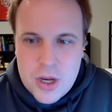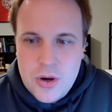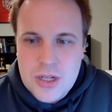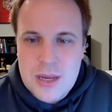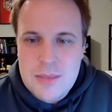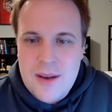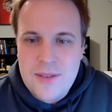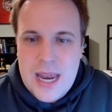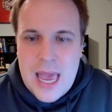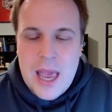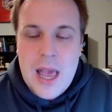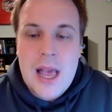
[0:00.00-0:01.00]
Your team every
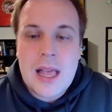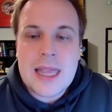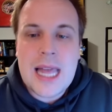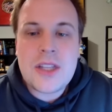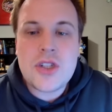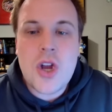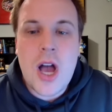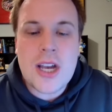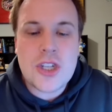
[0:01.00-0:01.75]
day. Let's talk